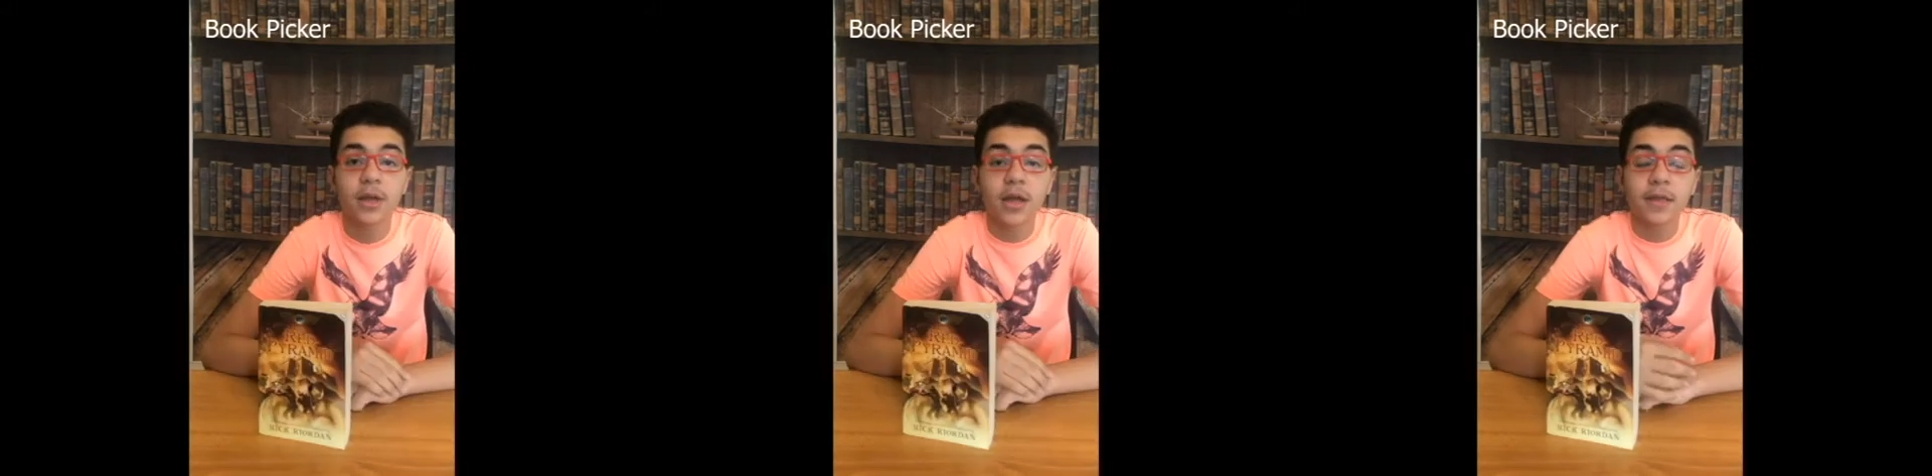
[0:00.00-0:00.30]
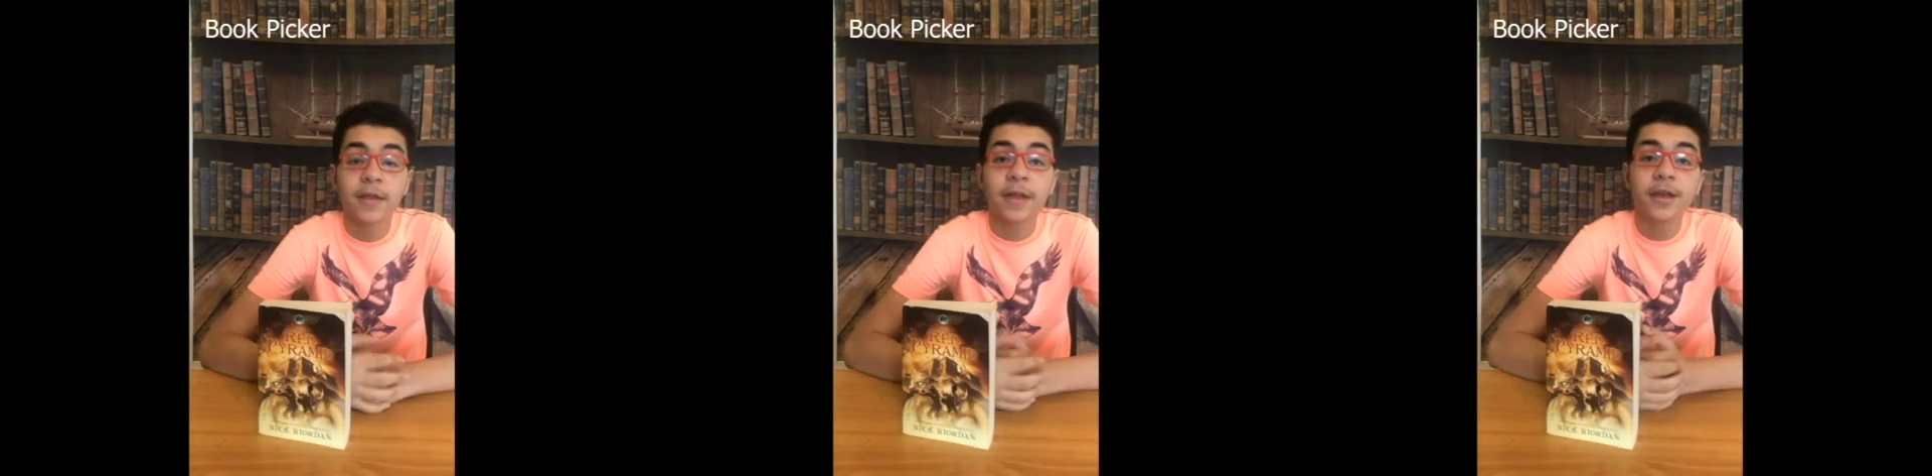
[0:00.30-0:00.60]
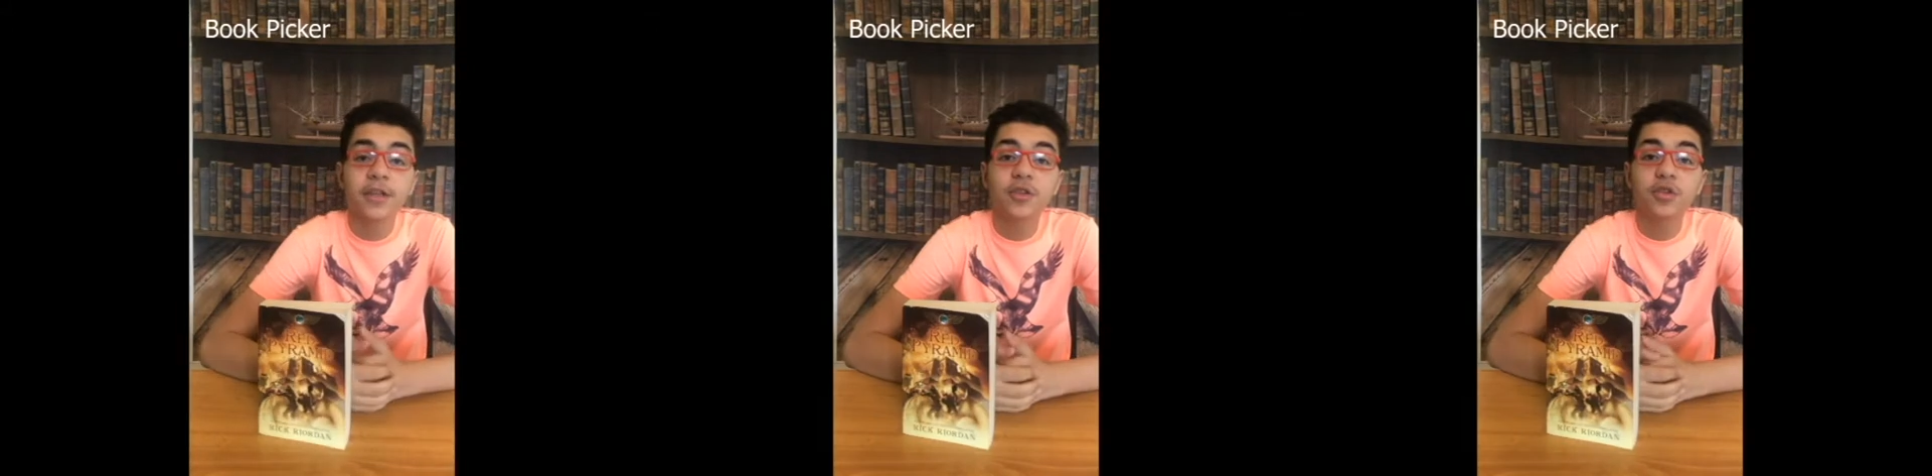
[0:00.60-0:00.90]
The
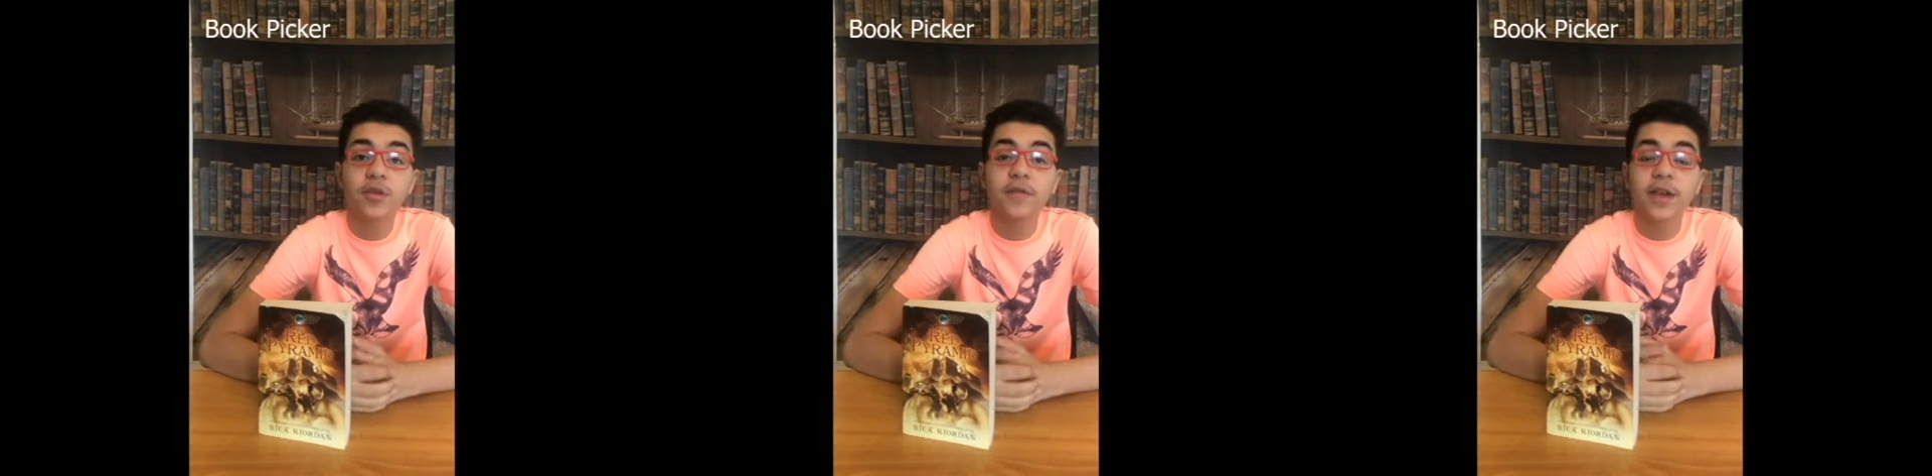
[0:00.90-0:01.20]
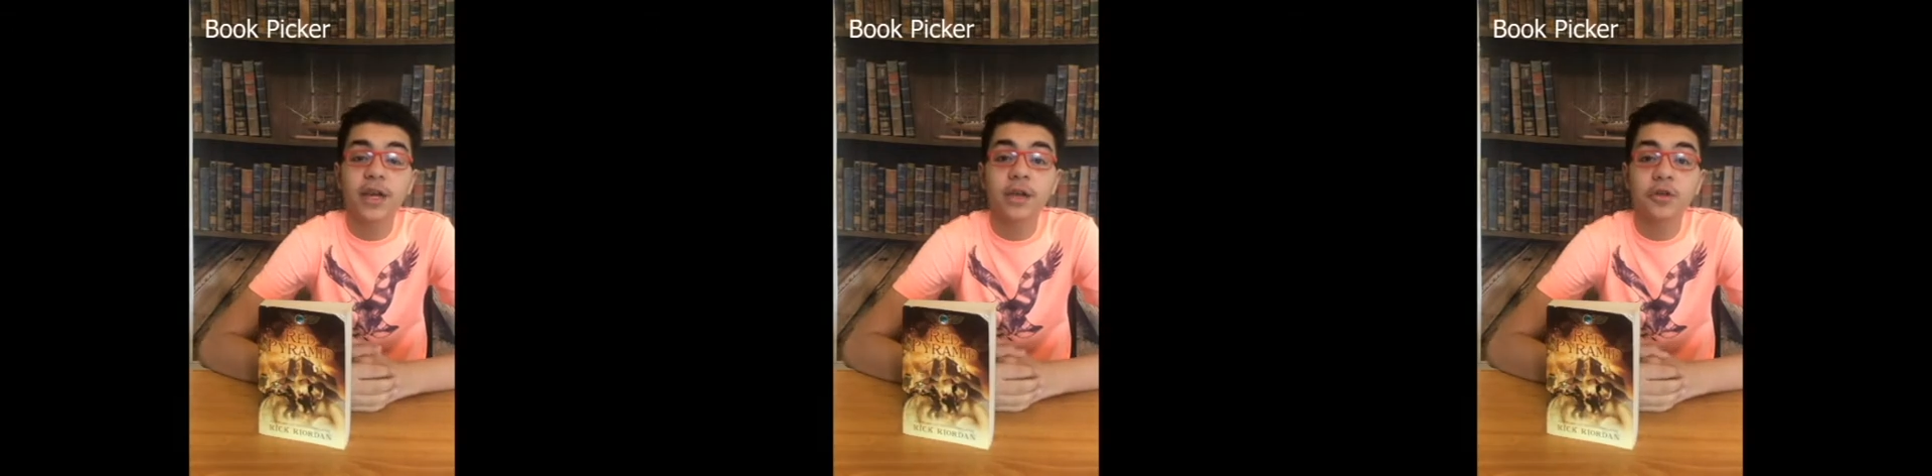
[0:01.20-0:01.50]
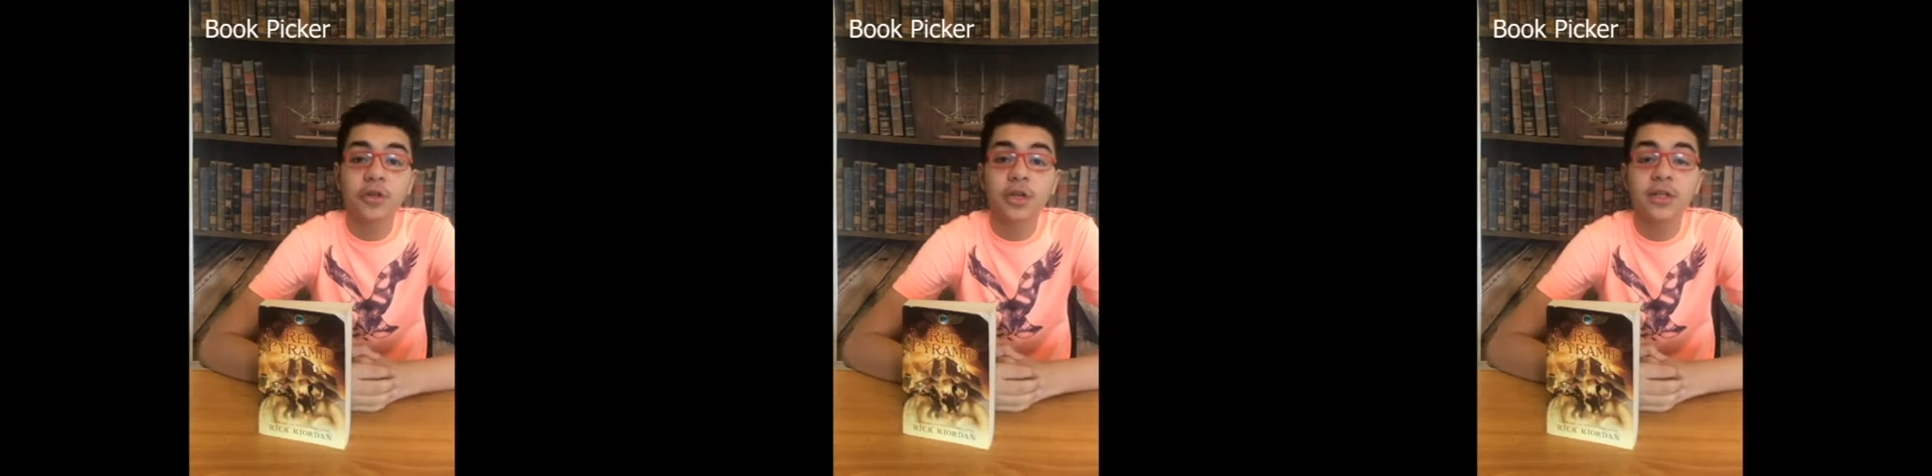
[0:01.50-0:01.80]
narrators of the King
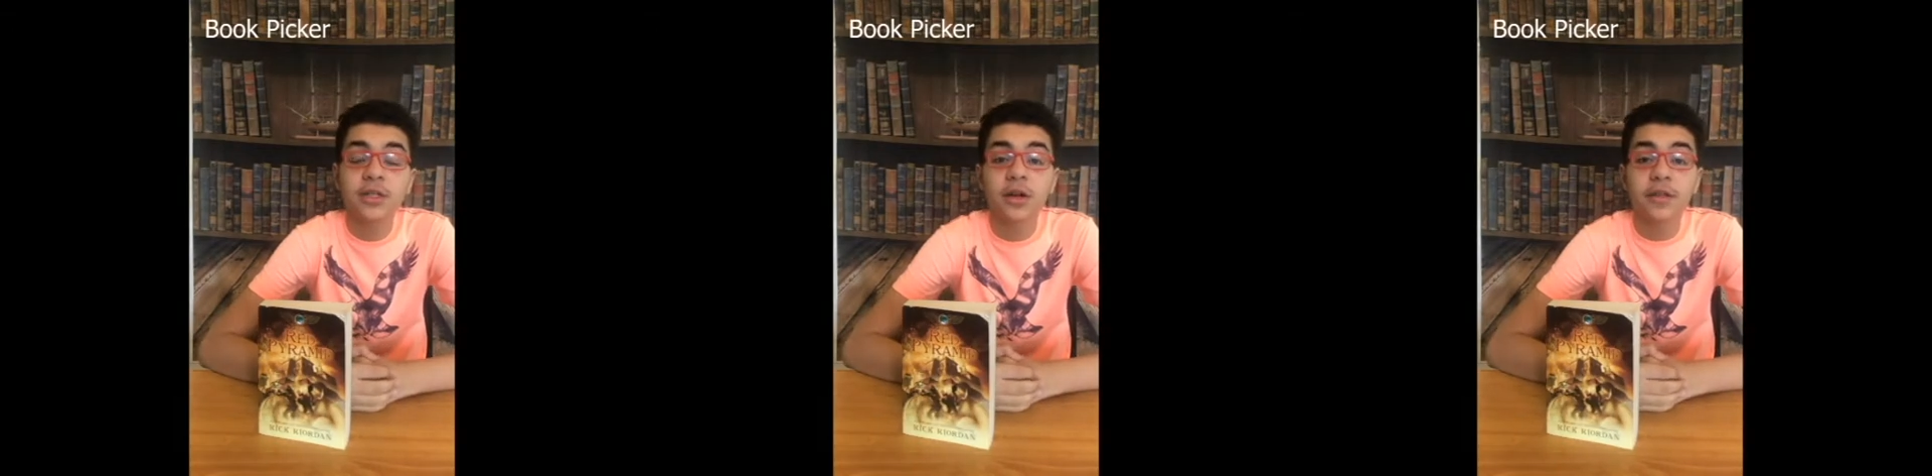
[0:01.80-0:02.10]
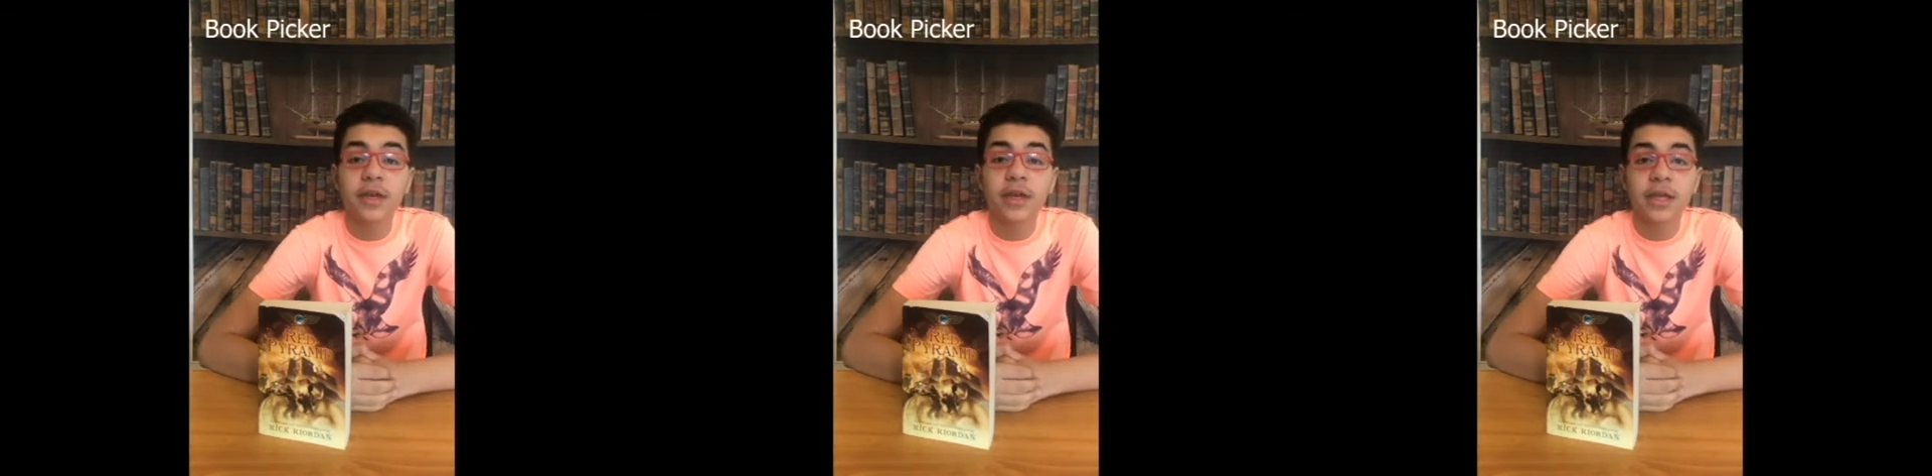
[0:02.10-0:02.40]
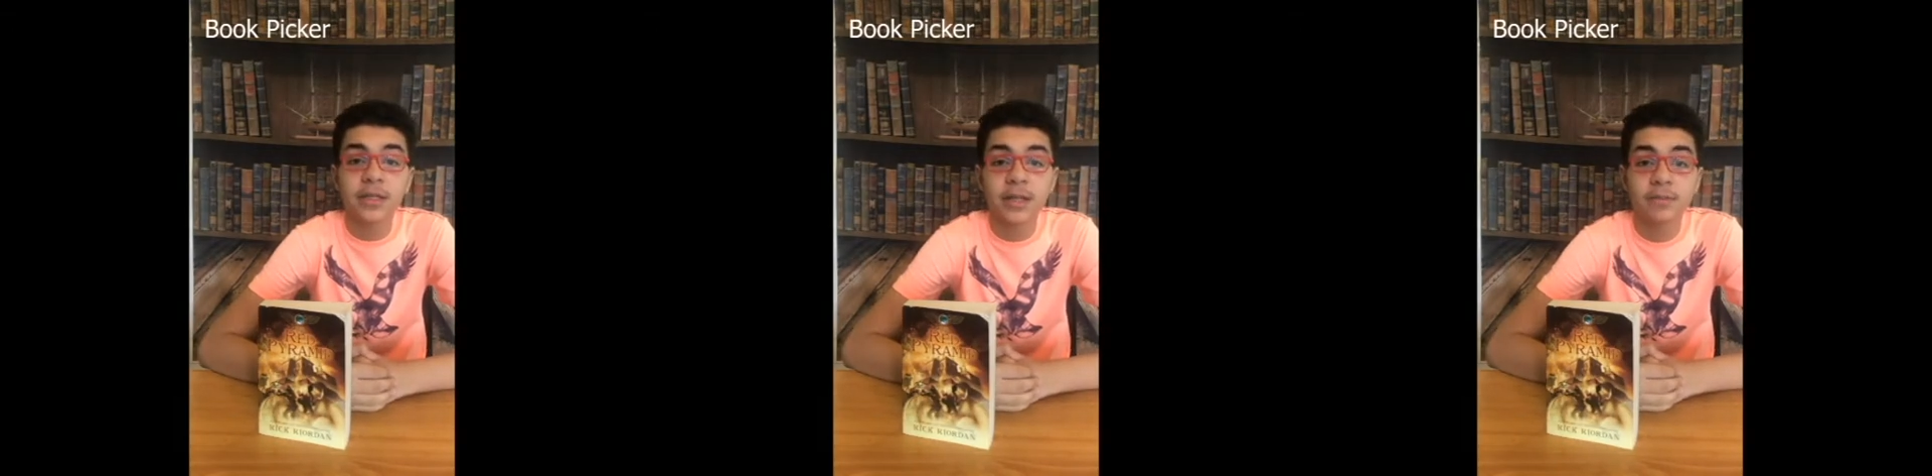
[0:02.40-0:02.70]
Chronicles are the Kane
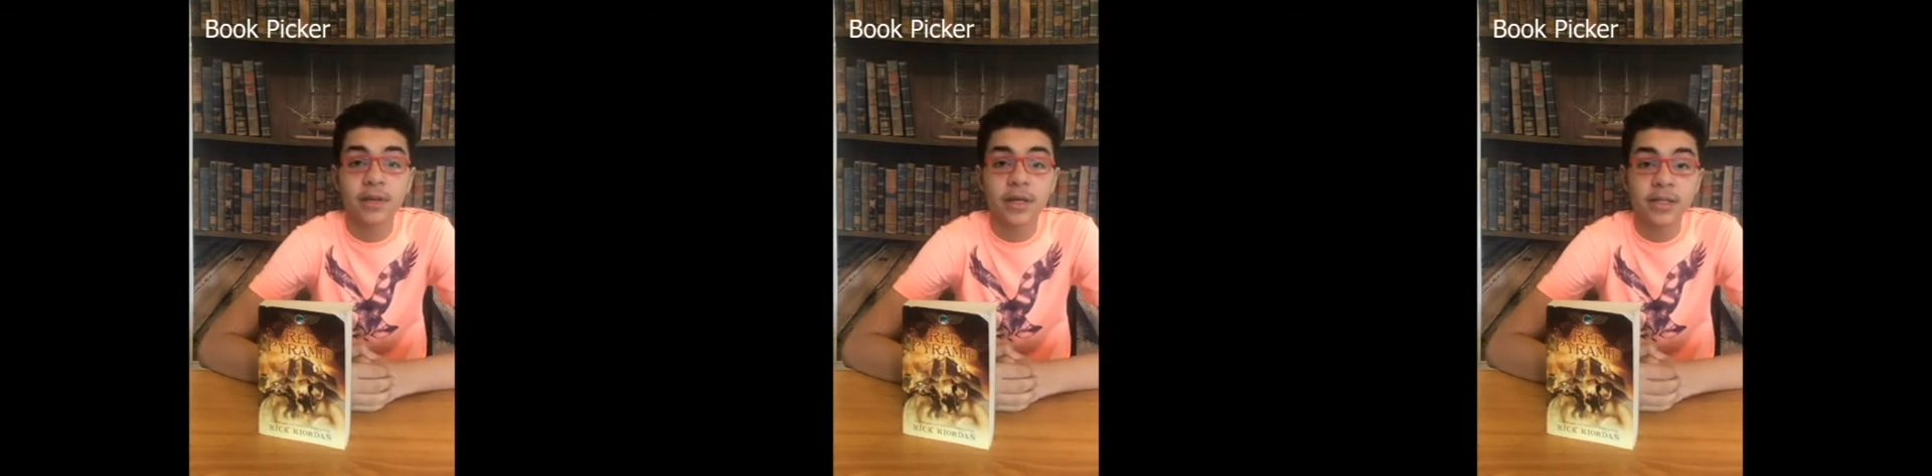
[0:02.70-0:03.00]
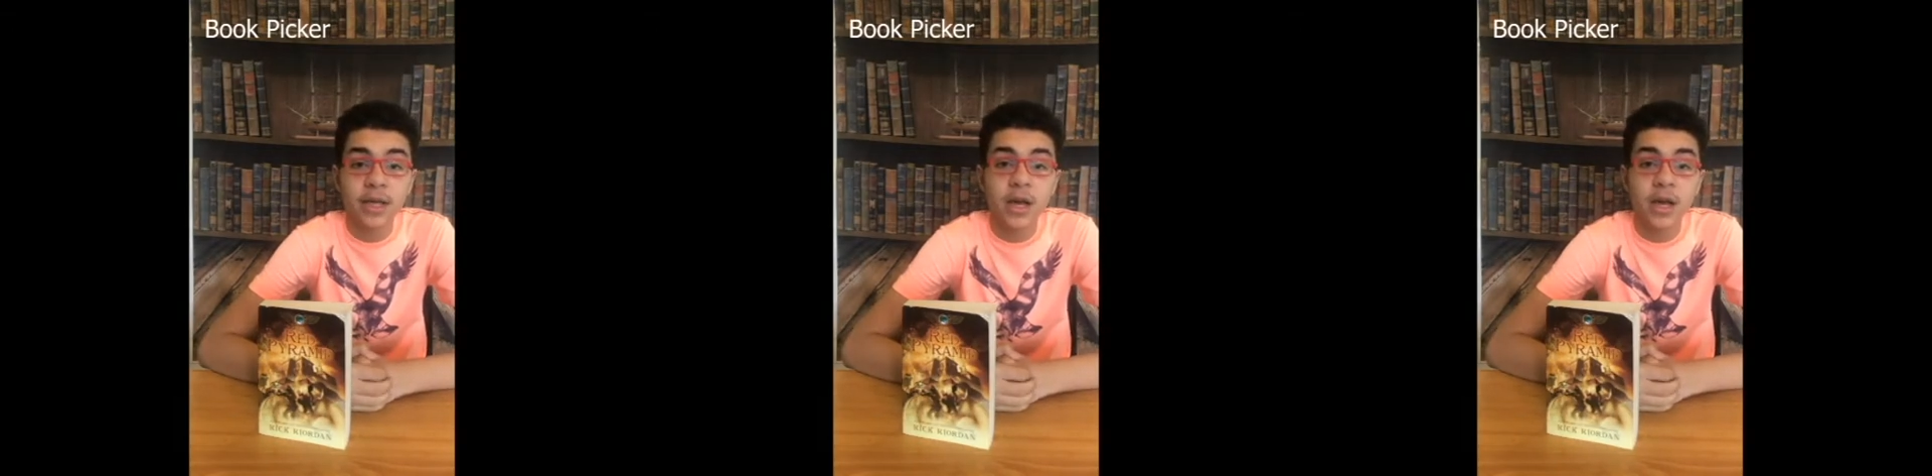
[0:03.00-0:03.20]
siblings,